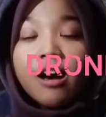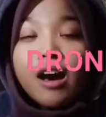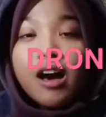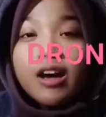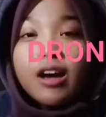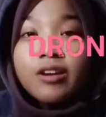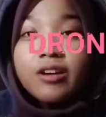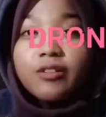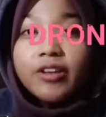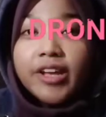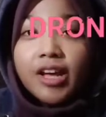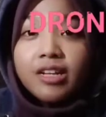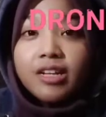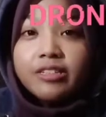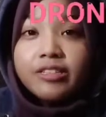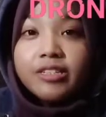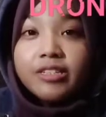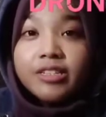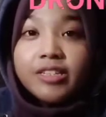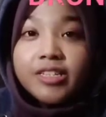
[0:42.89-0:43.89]

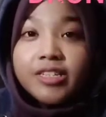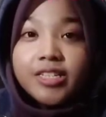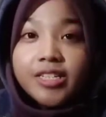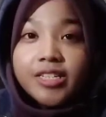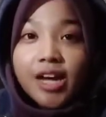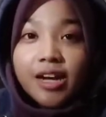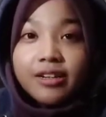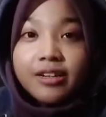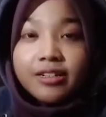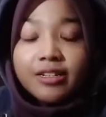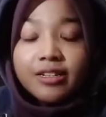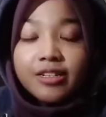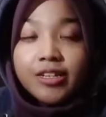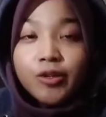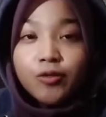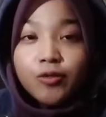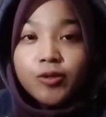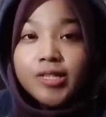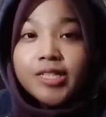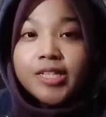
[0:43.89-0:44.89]
Agriculture is under
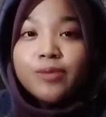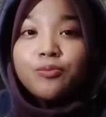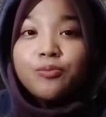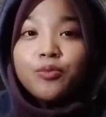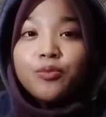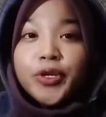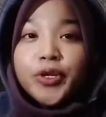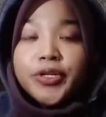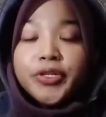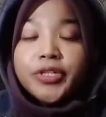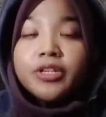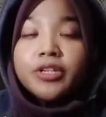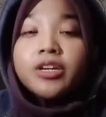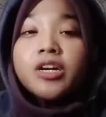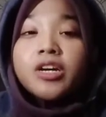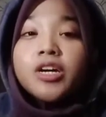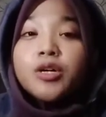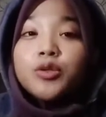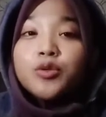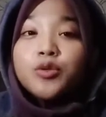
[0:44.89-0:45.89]
increasing pressure
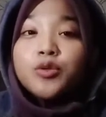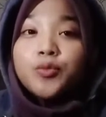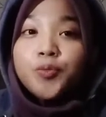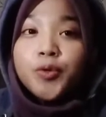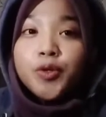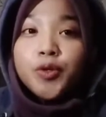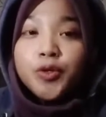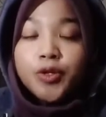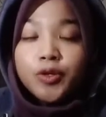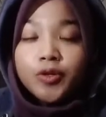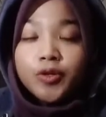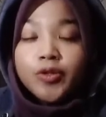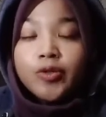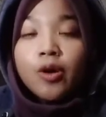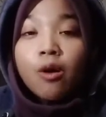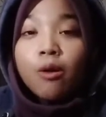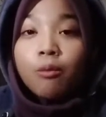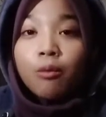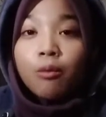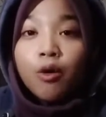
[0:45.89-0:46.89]
to produce
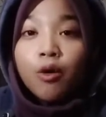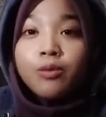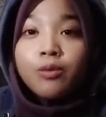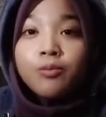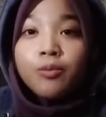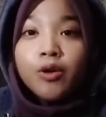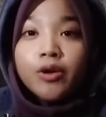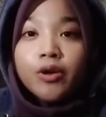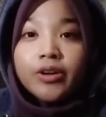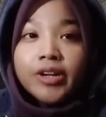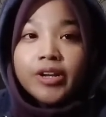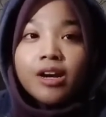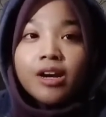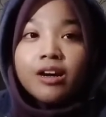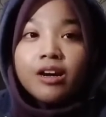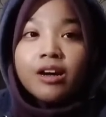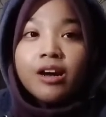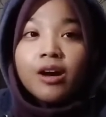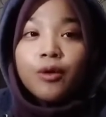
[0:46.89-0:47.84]
more product